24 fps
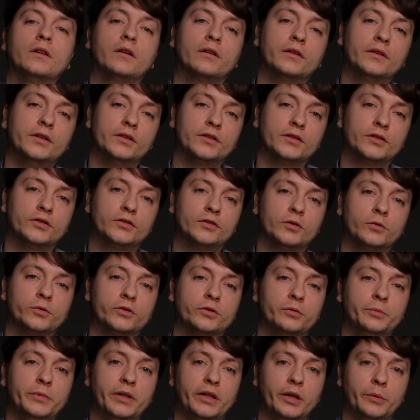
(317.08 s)
of their
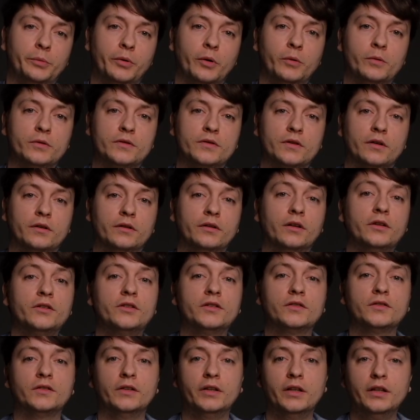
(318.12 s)
social media posts are not
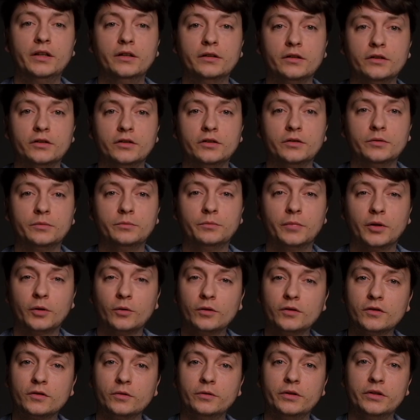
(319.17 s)
just in English, but
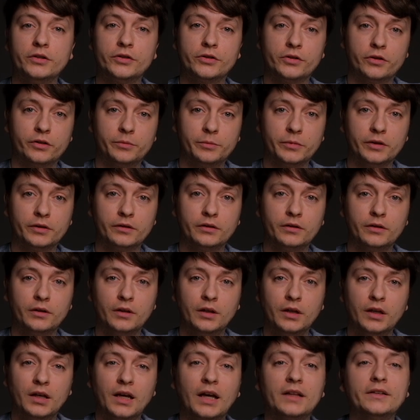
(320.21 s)
also in German.
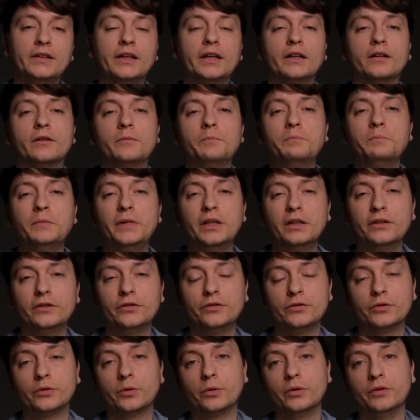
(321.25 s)
And they had a €1
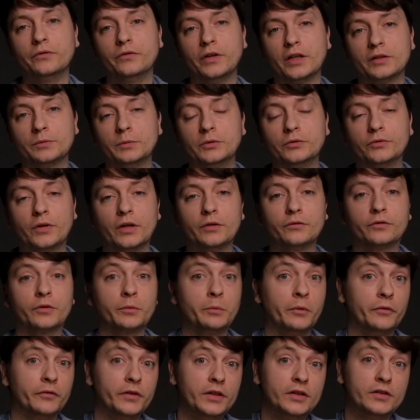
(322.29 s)
million investment round
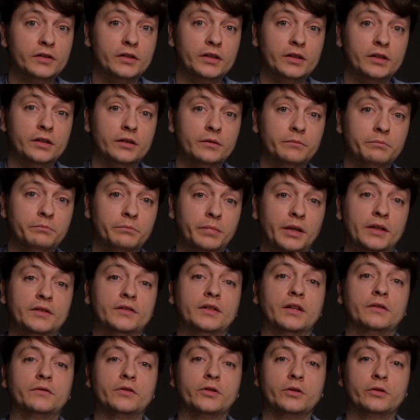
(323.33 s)
from a VC
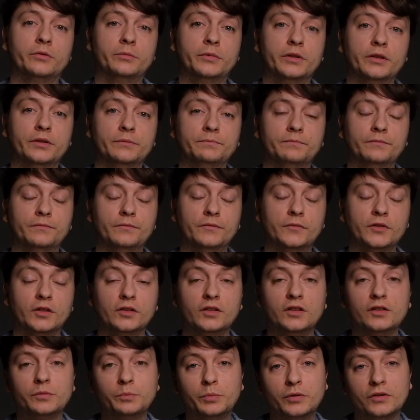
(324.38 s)
based out of Germany. So
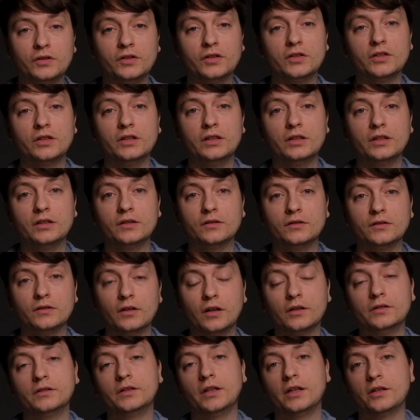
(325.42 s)
this positioning is
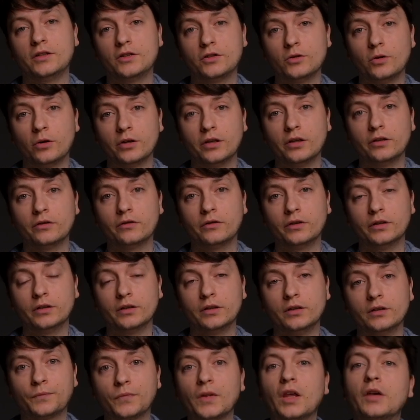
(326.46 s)
not that shocking,
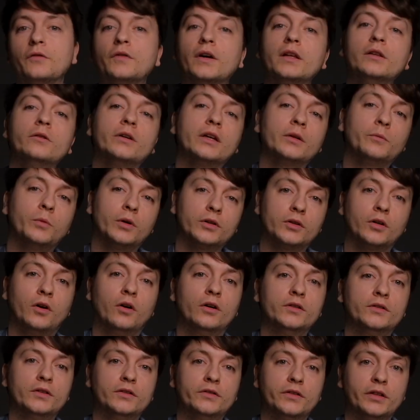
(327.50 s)
really. If I look at what
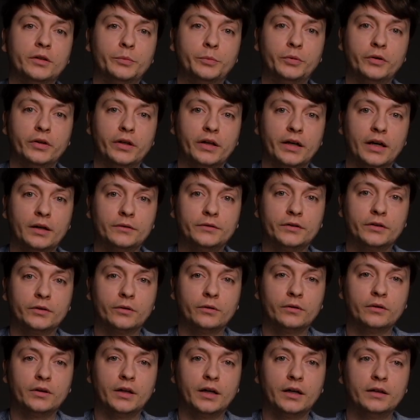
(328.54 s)
content they are putting out there
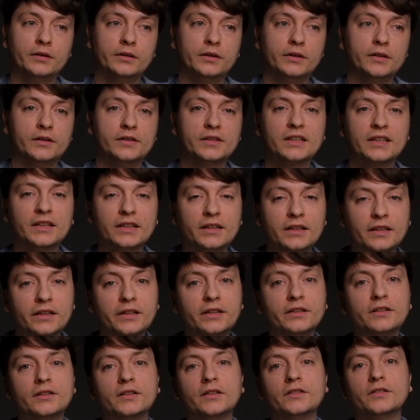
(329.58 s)
online, it is
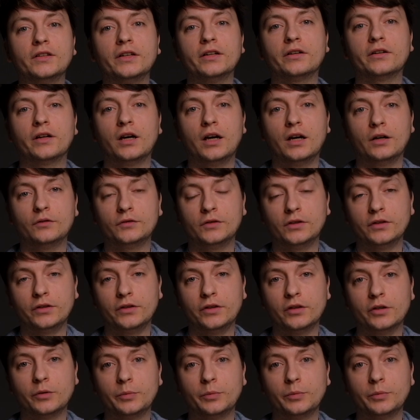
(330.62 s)
clear that they are after the young